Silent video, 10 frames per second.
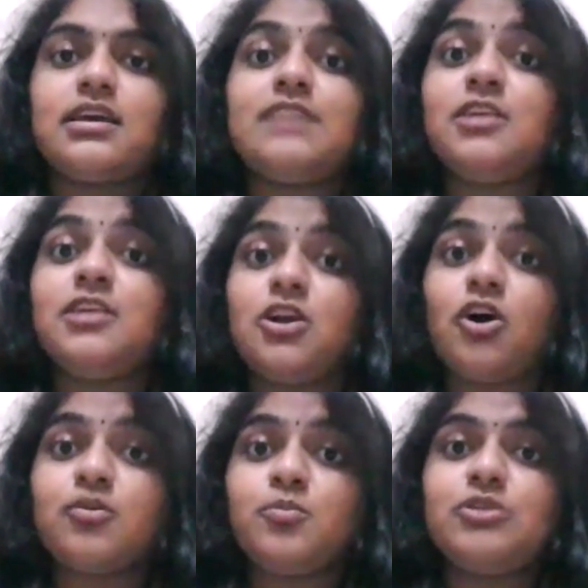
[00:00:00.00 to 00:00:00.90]
Give a
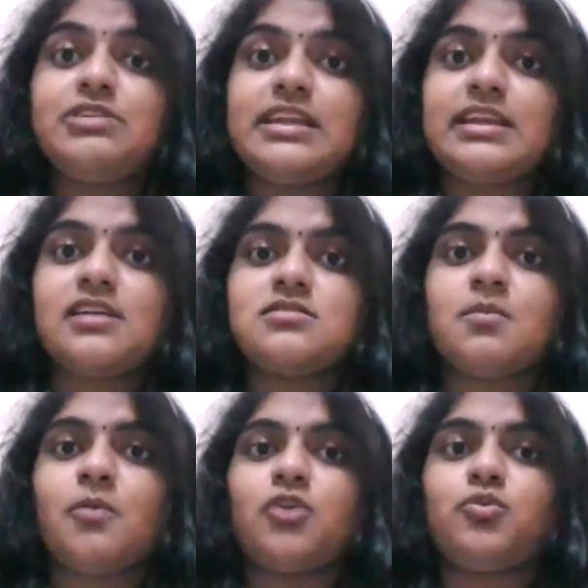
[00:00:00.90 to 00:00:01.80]
lot more details
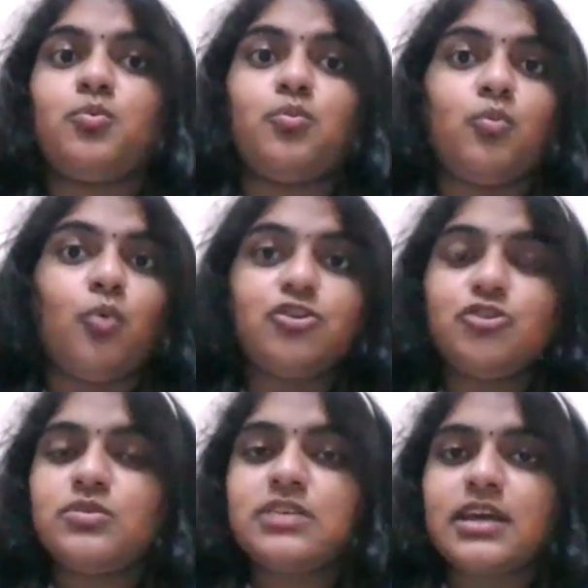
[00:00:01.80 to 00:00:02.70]
about what
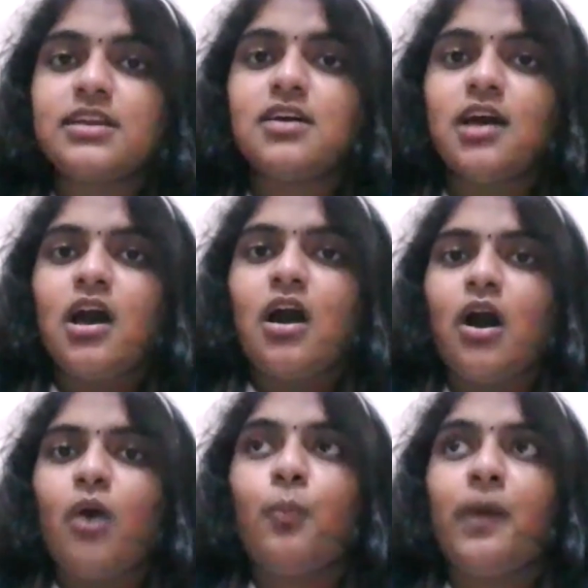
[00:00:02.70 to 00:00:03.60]
you did,
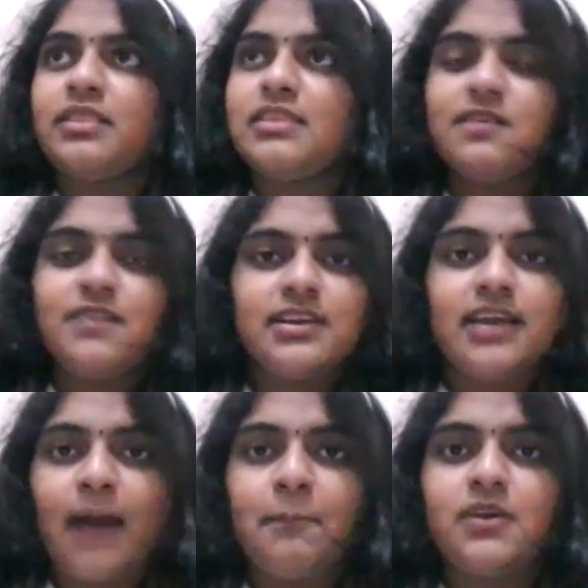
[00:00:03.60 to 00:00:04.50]
when the event
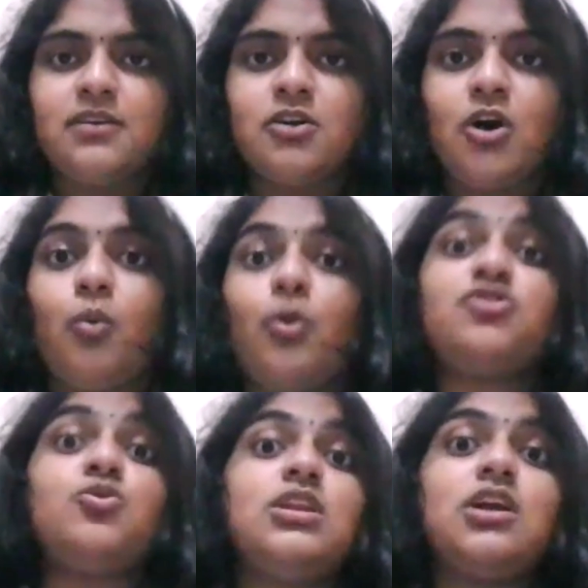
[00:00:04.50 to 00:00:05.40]
happened,
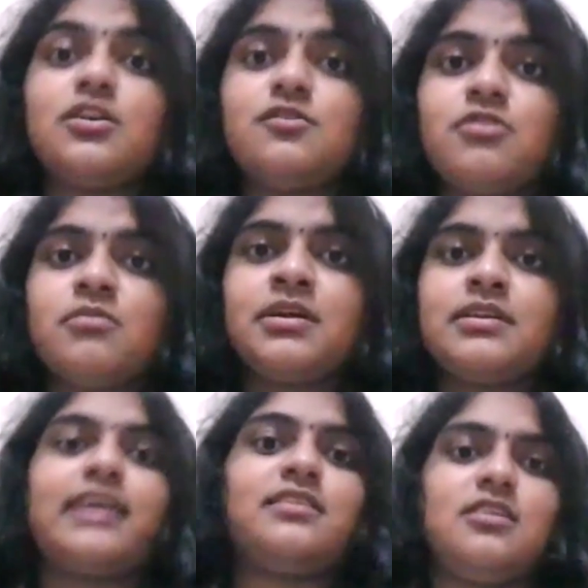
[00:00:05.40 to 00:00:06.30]
what you learned from
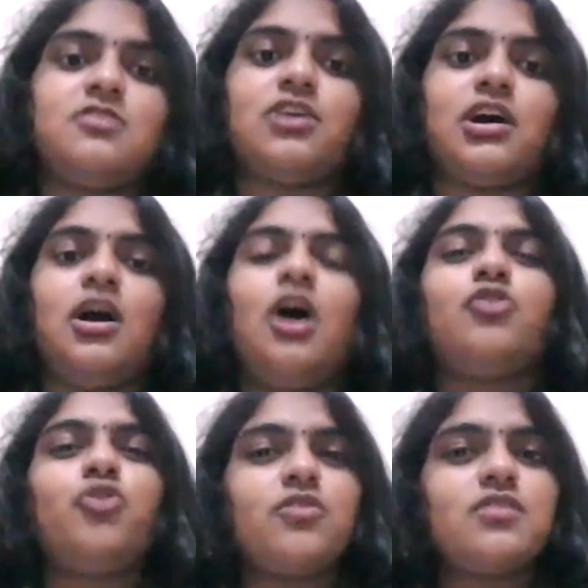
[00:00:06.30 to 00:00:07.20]
it, etc.
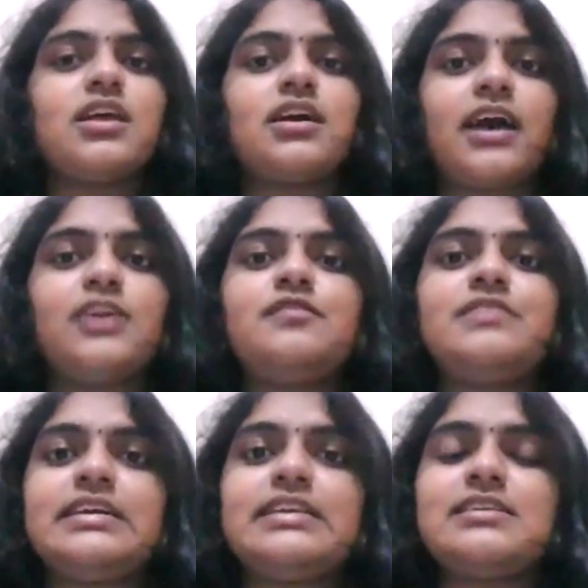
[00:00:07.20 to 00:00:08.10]
Those are the kind of
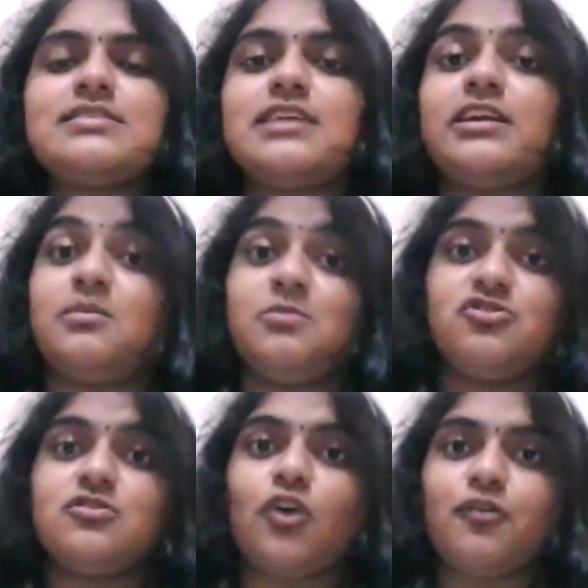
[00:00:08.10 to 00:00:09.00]
details that
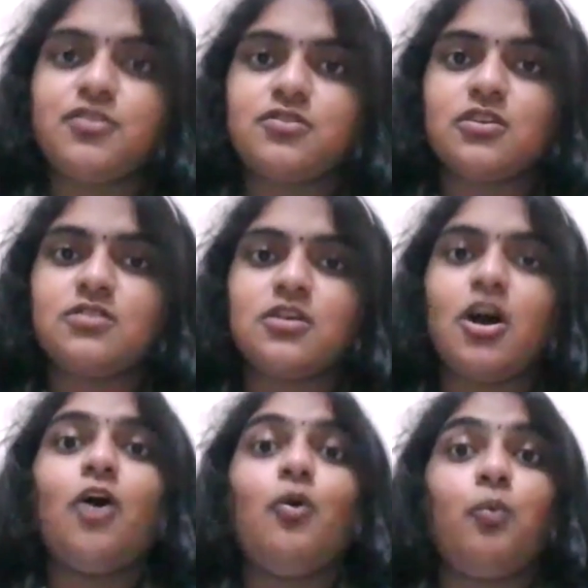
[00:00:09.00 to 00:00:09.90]
admissions officers
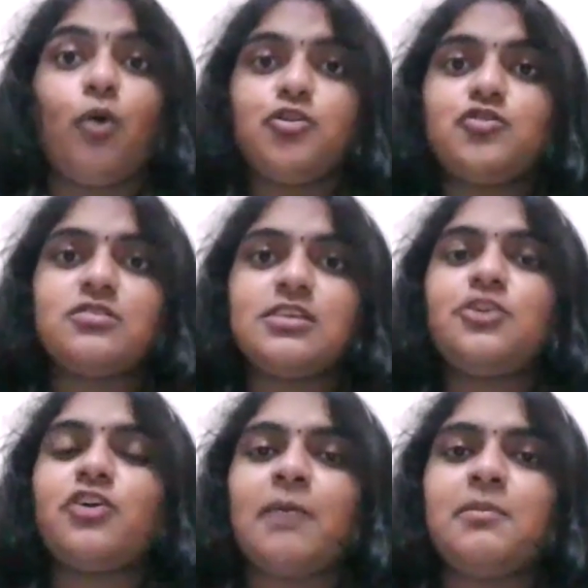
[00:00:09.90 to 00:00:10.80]
want to see in
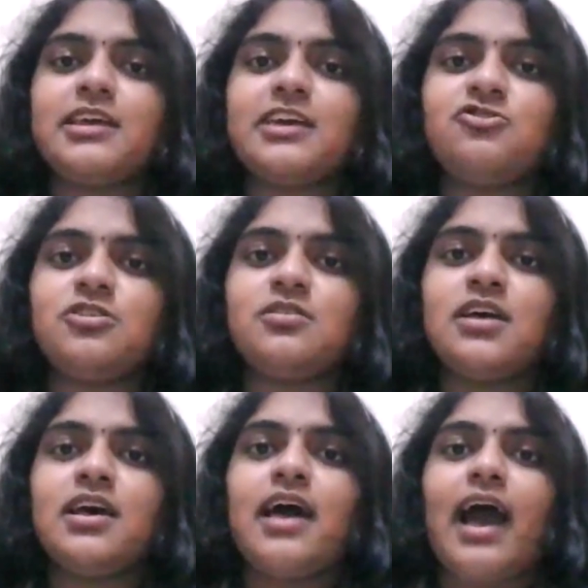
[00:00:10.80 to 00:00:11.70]
your application,
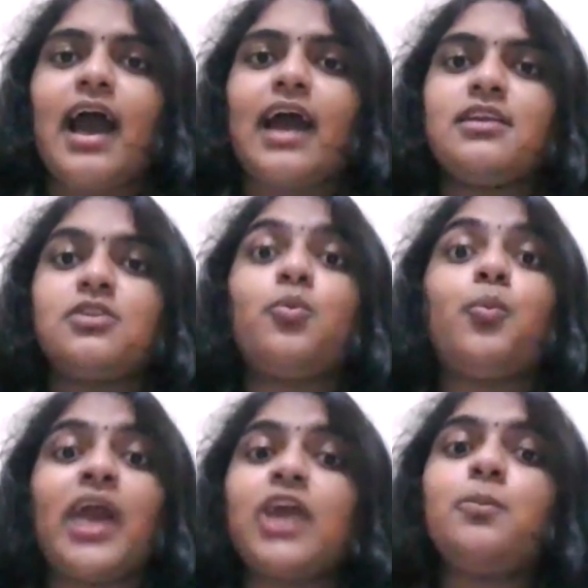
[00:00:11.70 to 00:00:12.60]
and the
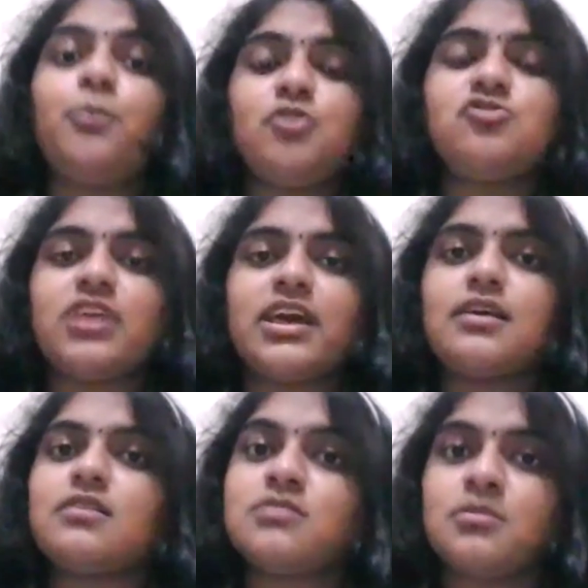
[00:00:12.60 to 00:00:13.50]
way you
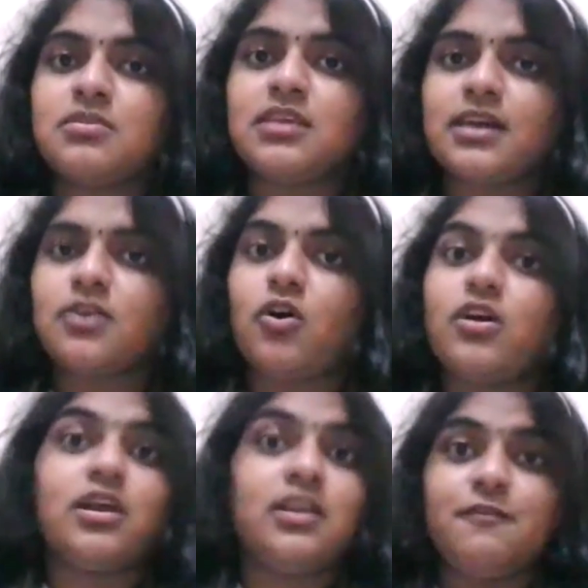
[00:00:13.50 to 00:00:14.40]
portray something
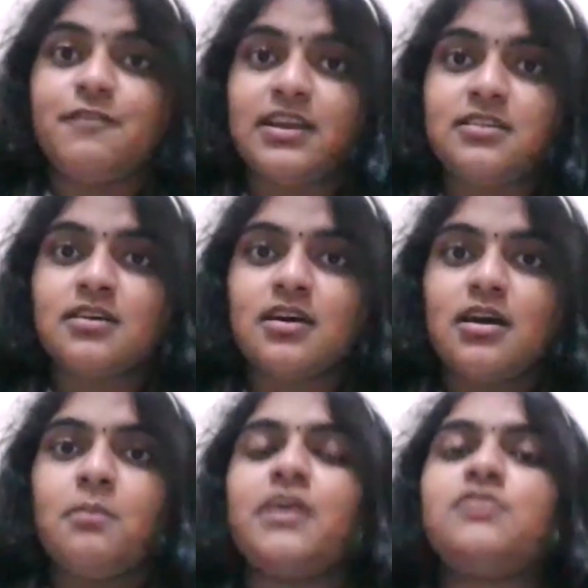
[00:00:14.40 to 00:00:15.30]
or an event
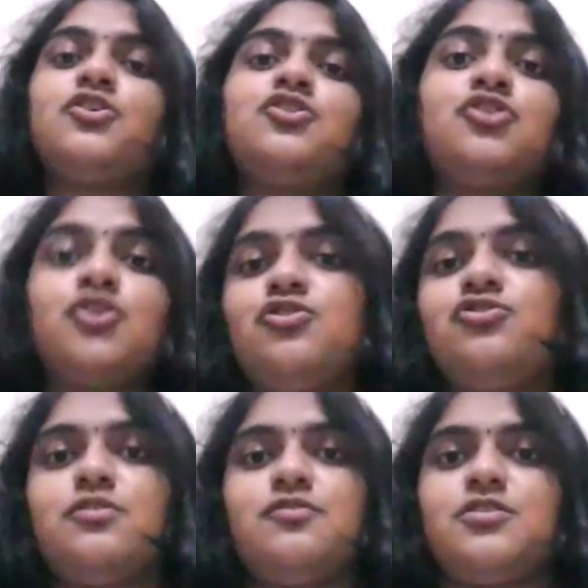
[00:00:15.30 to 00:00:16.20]
makes a
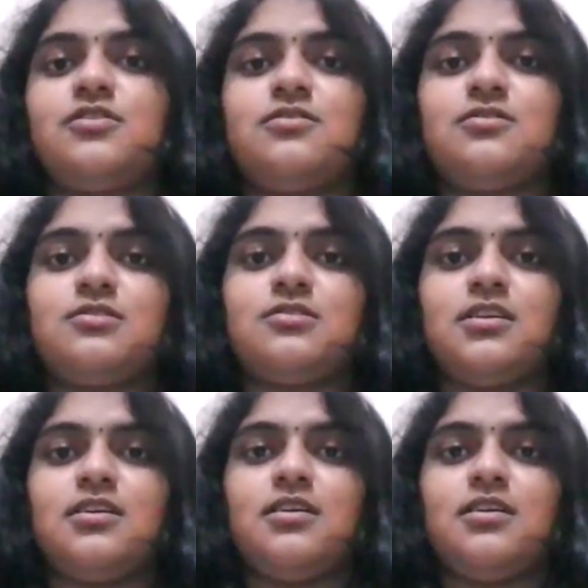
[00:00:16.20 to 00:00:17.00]
huge difference.